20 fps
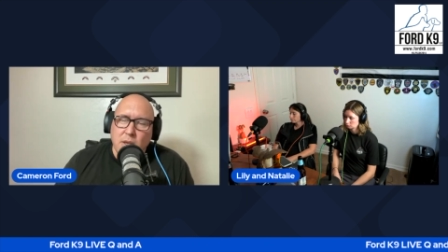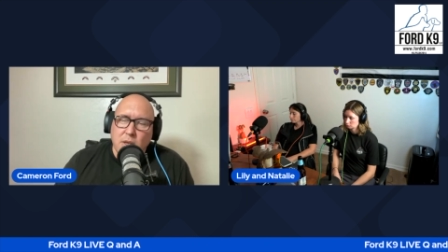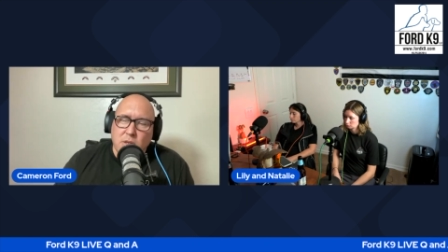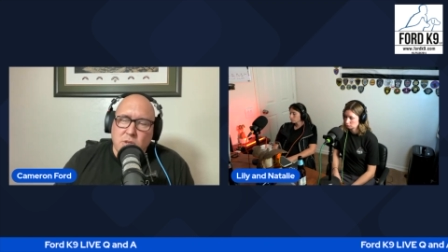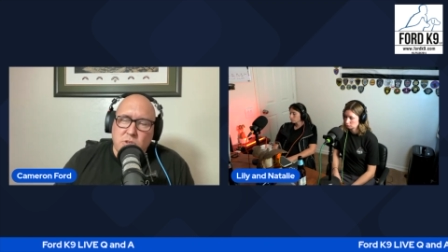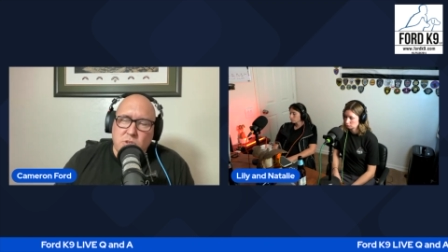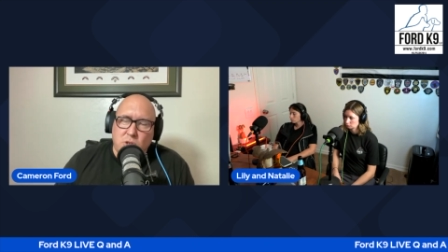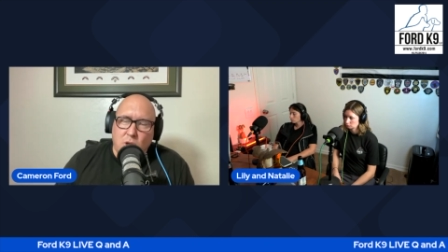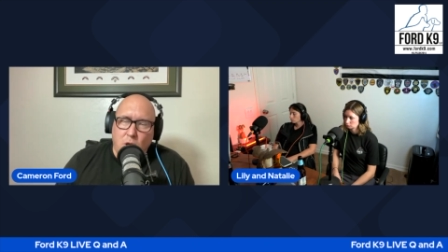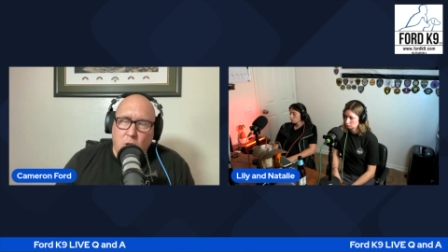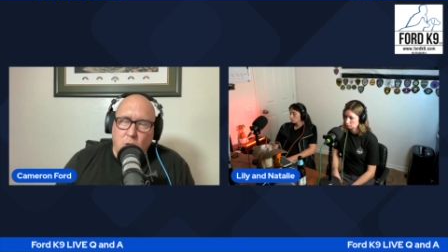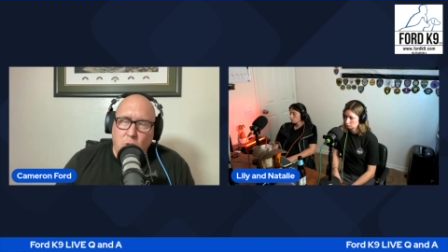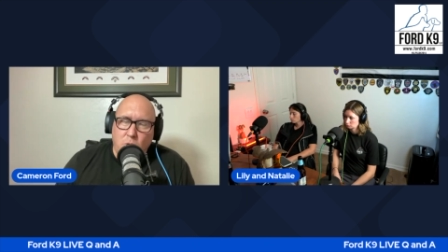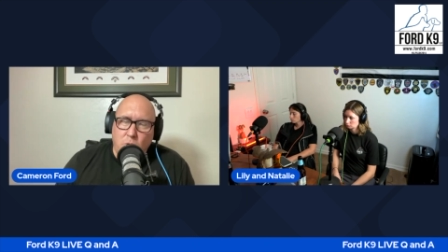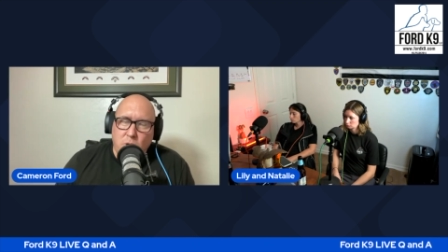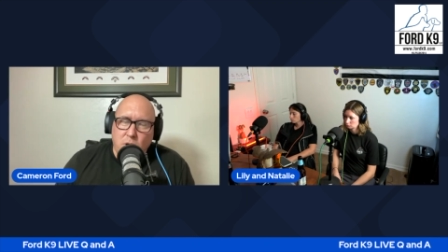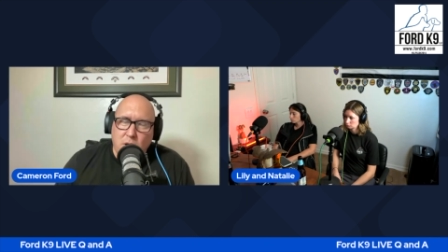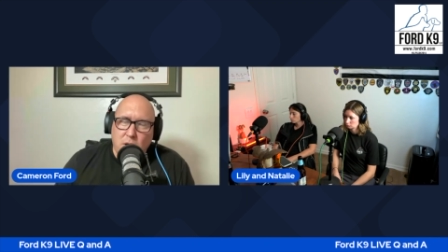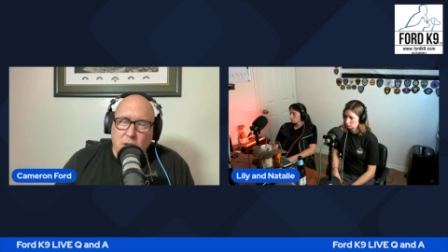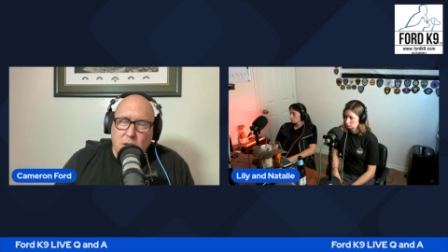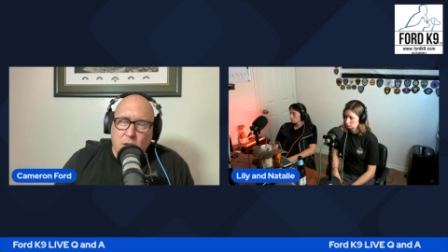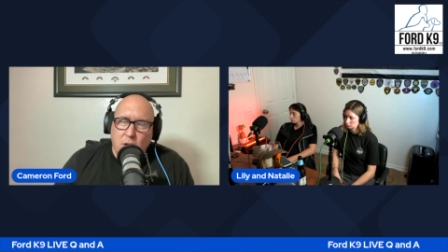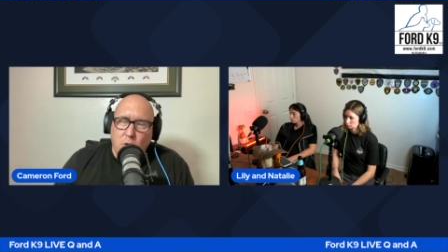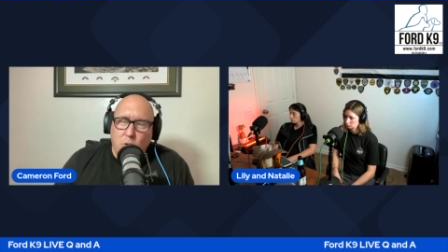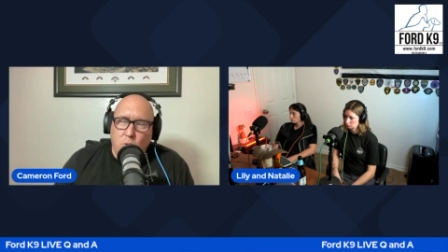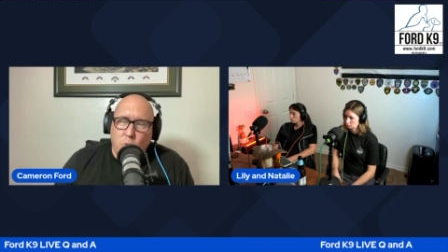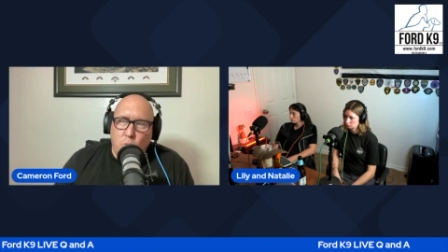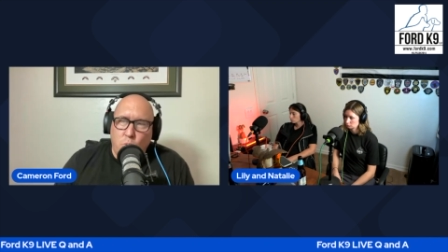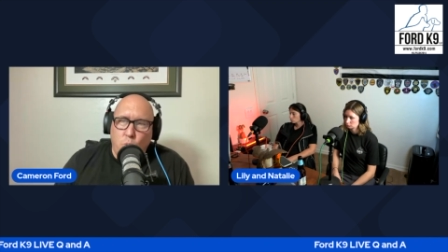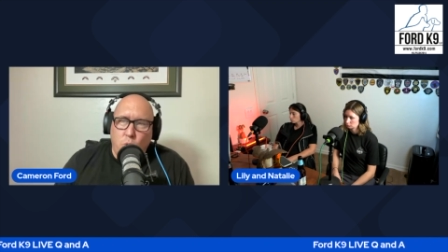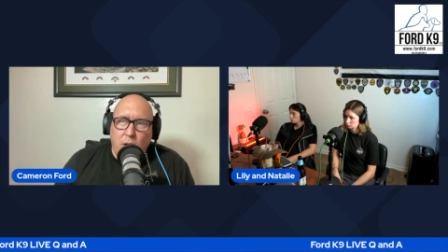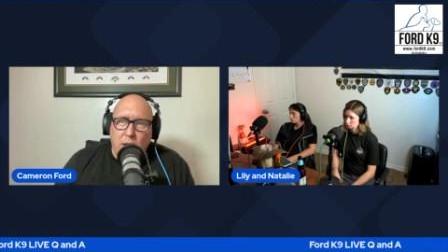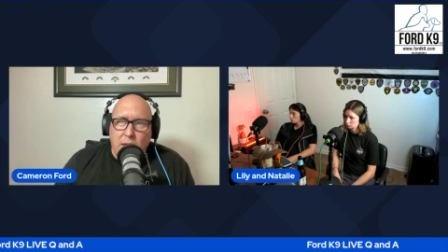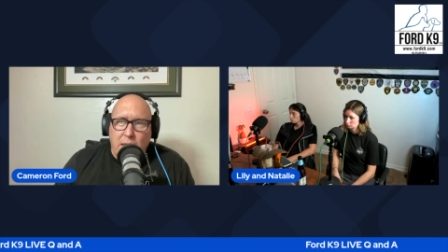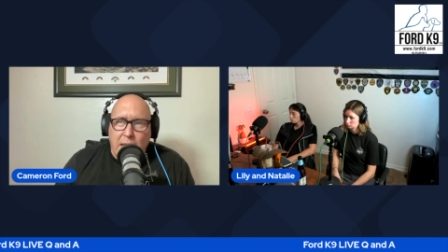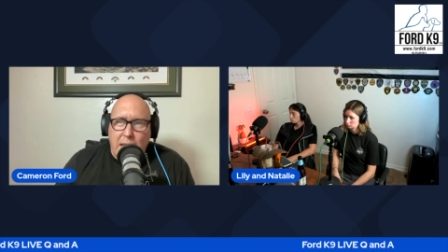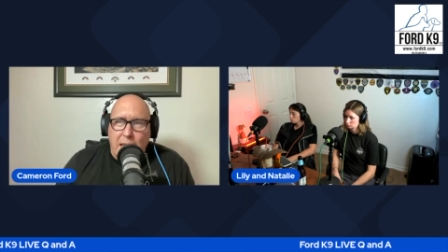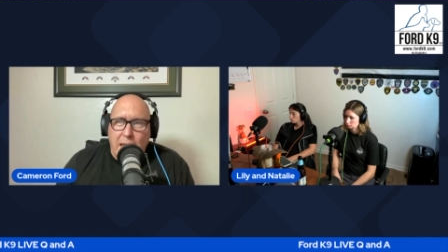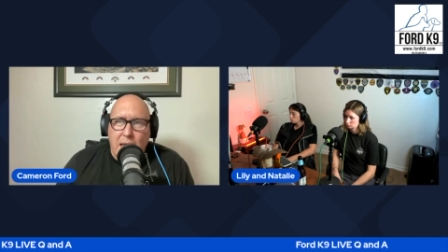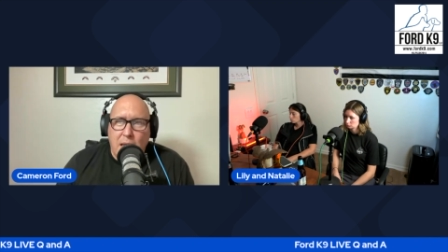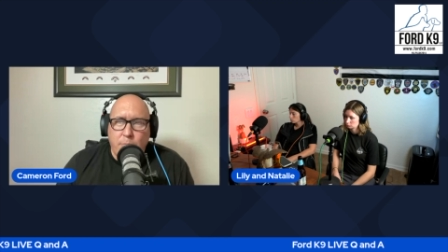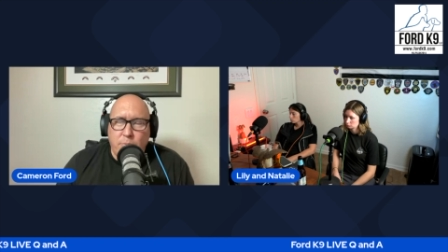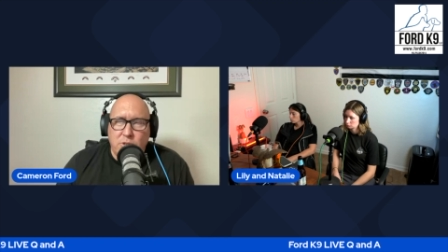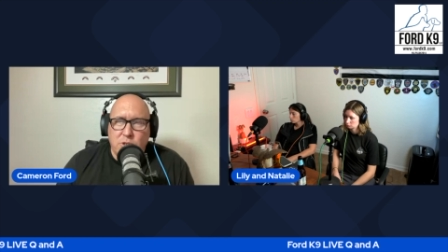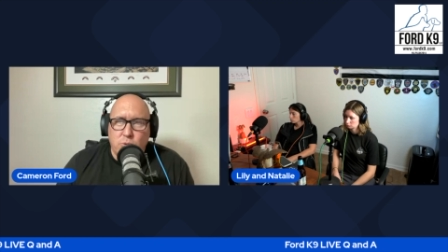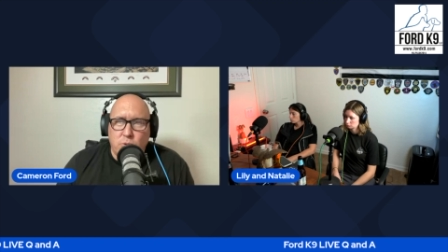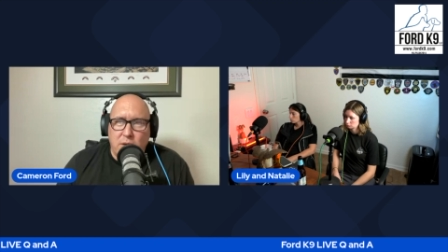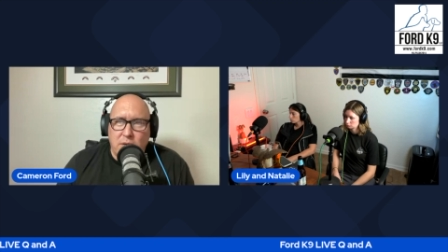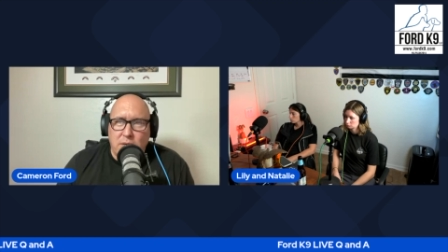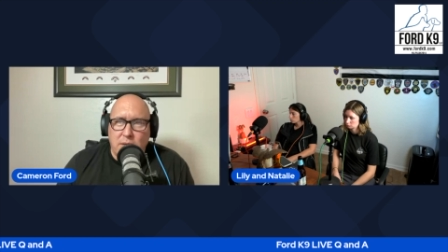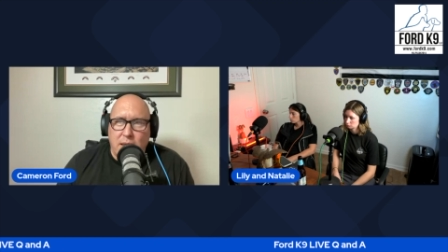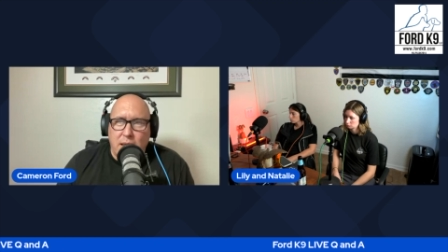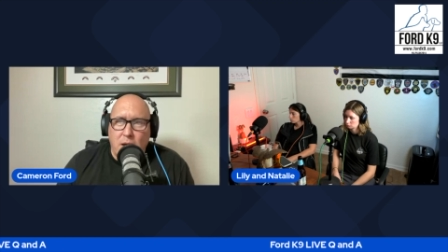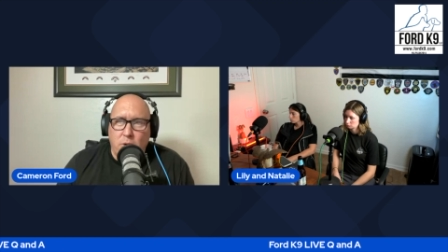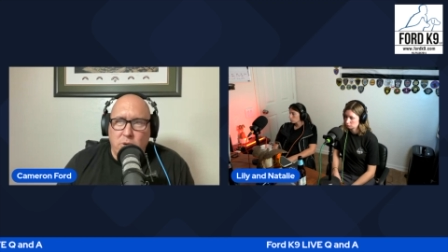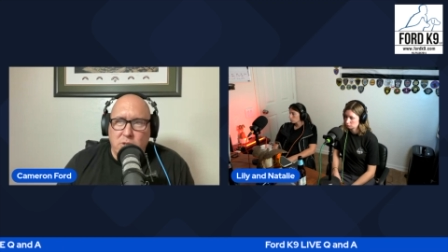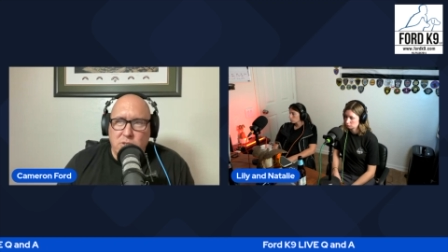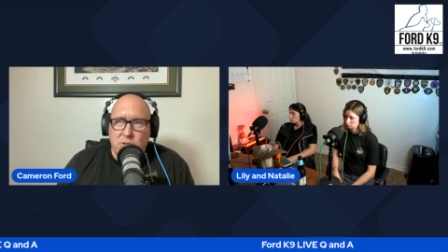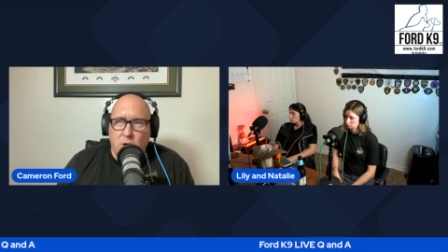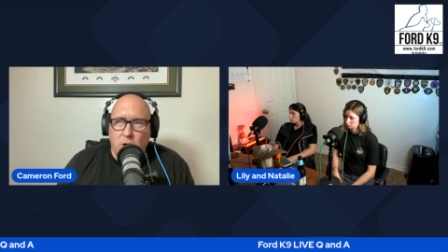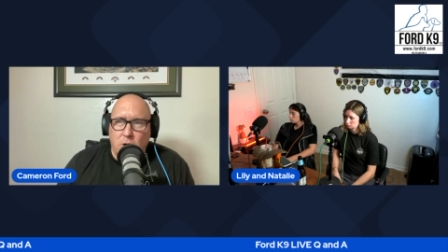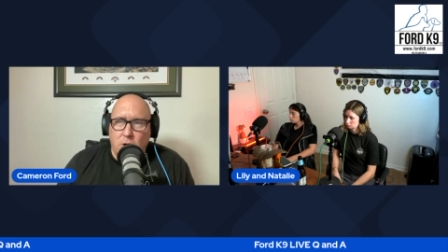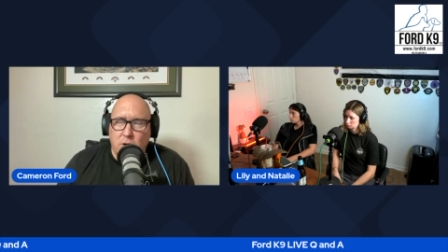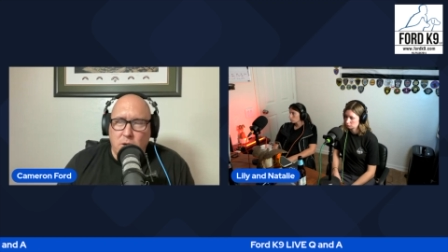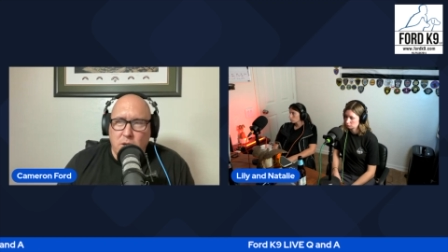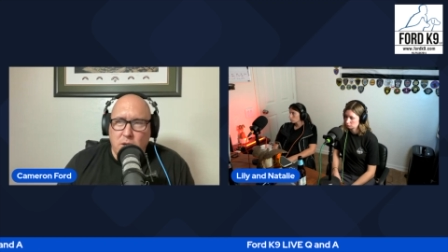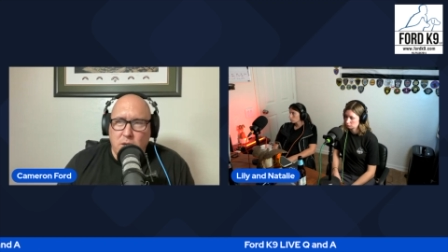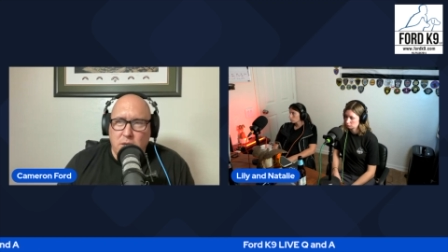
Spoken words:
So what happens right now is our